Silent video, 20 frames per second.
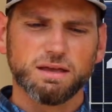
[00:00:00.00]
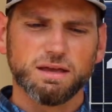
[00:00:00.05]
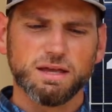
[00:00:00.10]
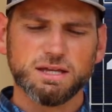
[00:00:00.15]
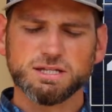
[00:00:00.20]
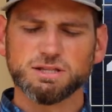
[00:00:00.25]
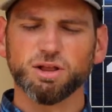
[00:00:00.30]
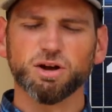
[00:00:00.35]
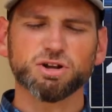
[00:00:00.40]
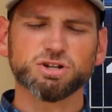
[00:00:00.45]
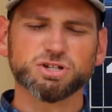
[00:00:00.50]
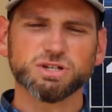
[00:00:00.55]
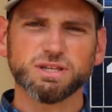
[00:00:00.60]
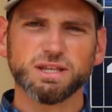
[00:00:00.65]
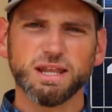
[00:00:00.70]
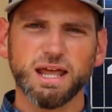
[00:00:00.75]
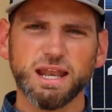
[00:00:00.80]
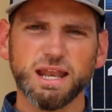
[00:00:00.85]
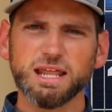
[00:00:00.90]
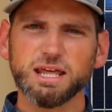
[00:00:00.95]
is larger
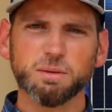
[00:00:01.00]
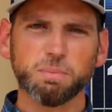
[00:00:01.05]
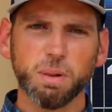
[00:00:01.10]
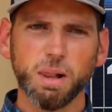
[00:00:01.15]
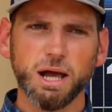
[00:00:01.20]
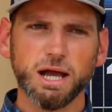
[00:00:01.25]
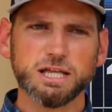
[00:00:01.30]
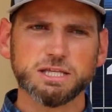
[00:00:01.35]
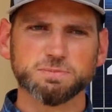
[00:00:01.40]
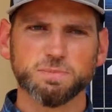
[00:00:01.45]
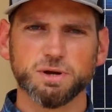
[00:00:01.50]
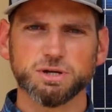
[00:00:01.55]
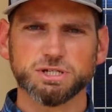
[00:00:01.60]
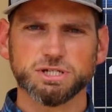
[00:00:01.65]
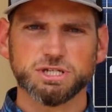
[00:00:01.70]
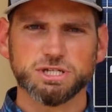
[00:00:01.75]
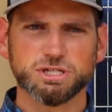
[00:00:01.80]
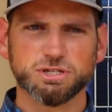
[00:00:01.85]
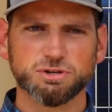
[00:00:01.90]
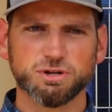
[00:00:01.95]
than any appliance
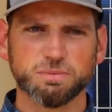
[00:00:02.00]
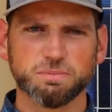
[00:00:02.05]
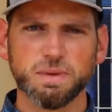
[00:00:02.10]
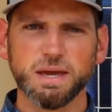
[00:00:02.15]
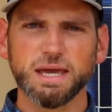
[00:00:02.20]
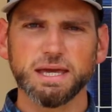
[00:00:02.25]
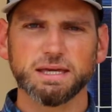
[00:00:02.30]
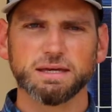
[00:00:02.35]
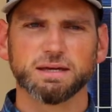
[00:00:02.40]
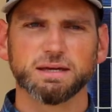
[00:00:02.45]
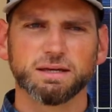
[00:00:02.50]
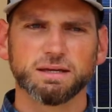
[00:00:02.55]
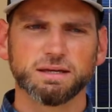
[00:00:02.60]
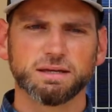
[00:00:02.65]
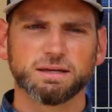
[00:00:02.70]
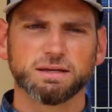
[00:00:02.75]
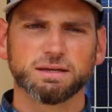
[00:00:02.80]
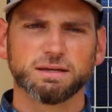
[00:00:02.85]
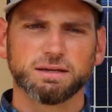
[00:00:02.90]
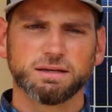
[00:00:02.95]
purchases you can make,
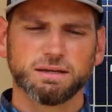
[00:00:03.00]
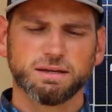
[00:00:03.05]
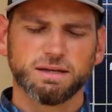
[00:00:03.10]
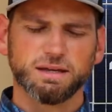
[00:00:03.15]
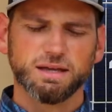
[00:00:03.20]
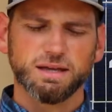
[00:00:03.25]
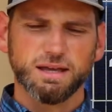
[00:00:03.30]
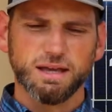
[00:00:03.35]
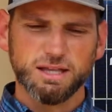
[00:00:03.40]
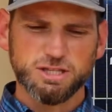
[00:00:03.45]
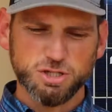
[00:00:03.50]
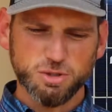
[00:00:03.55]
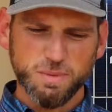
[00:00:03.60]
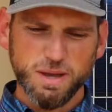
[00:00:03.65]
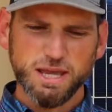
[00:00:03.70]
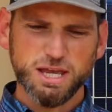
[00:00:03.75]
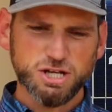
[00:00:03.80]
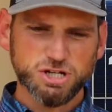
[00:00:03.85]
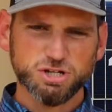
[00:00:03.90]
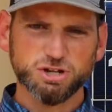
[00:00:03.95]
and so
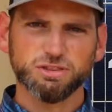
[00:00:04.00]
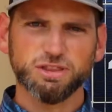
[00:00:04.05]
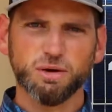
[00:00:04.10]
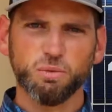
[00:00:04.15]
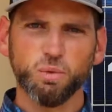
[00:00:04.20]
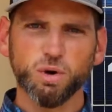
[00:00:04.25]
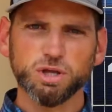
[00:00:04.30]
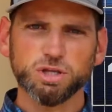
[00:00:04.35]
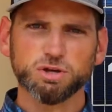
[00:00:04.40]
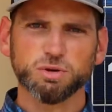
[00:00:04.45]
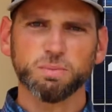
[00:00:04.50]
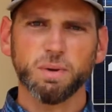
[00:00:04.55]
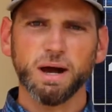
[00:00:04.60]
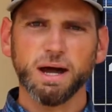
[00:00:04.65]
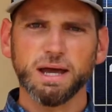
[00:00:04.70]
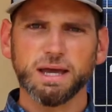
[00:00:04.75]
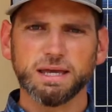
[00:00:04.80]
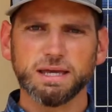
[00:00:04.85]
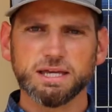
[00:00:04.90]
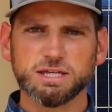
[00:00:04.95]
making sure that what you're
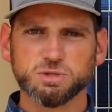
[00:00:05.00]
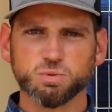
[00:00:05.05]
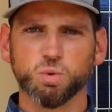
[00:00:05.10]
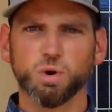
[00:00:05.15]
buying is